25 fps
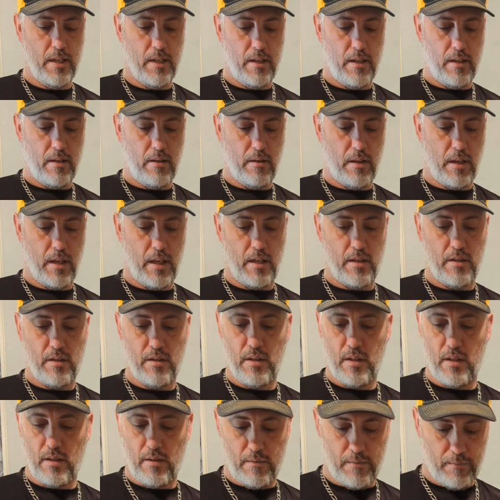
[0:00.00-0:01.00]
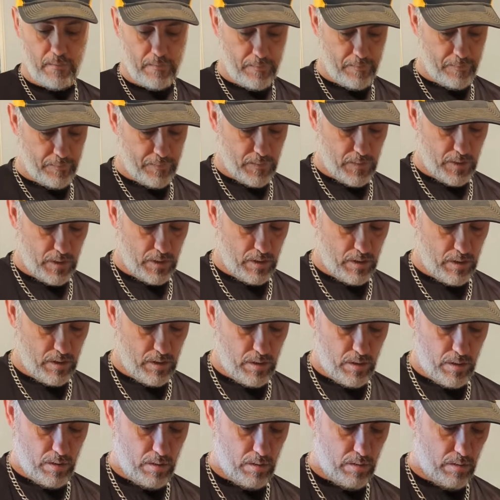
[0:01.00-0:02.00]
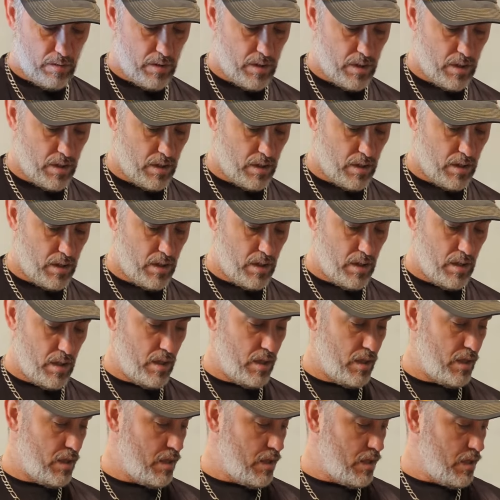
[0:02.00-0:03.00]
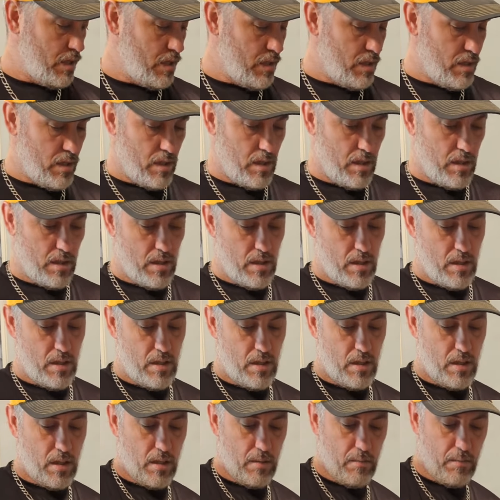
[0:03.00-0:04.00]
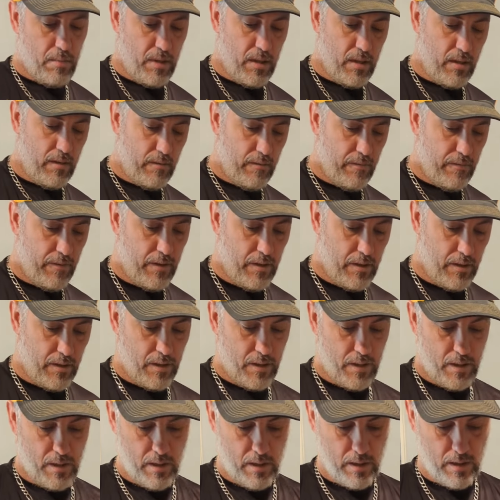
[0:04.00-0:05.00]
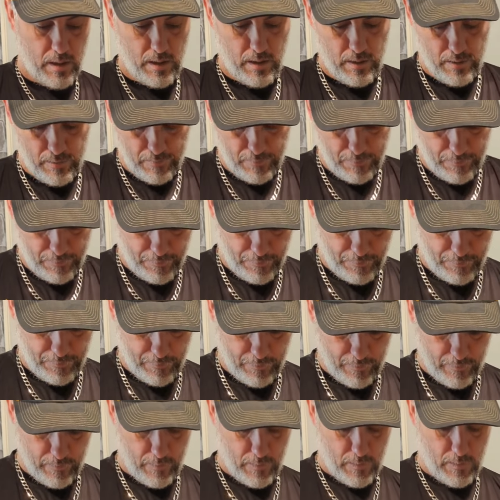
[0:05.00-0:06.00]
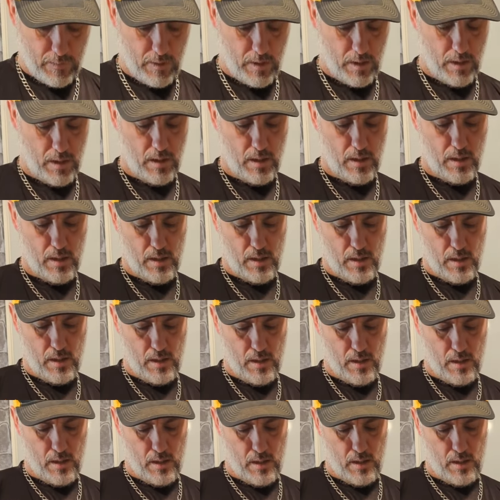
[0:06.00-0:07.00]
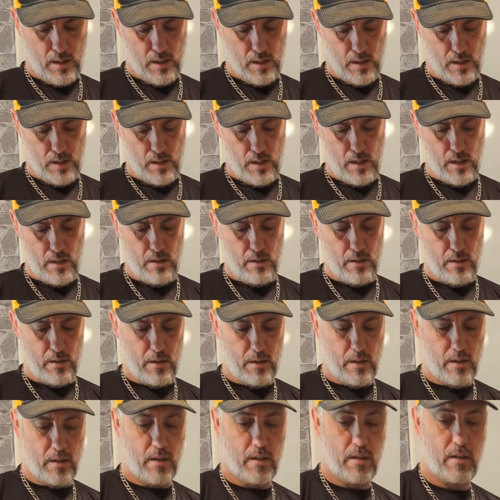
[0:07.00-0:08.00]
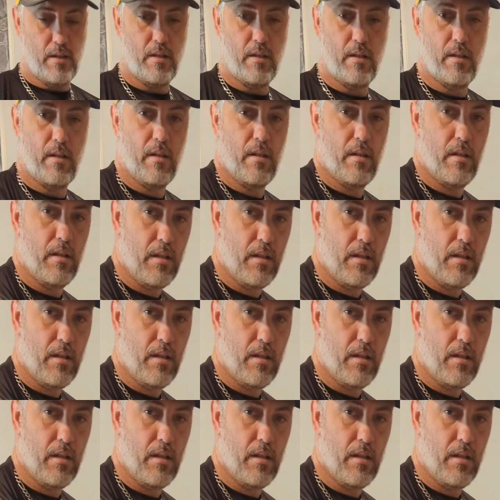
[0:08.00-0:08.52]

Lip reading: Okay, so let's do the conditioning part first. And here's our